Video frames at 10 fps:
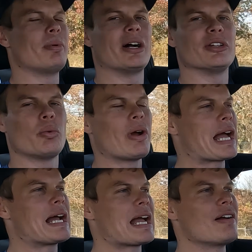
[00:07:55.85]
but the
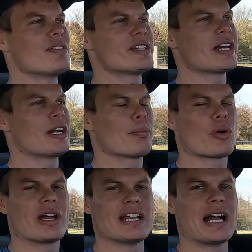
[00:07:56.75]
way I have it set up
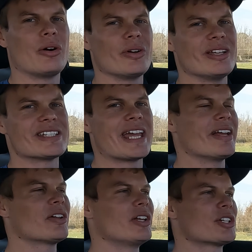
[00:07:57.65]
right now is
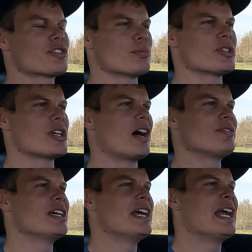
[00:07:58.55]
8 clicks from
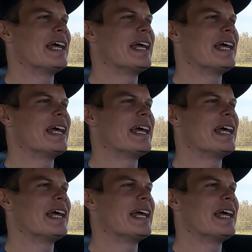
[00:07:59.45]
soft,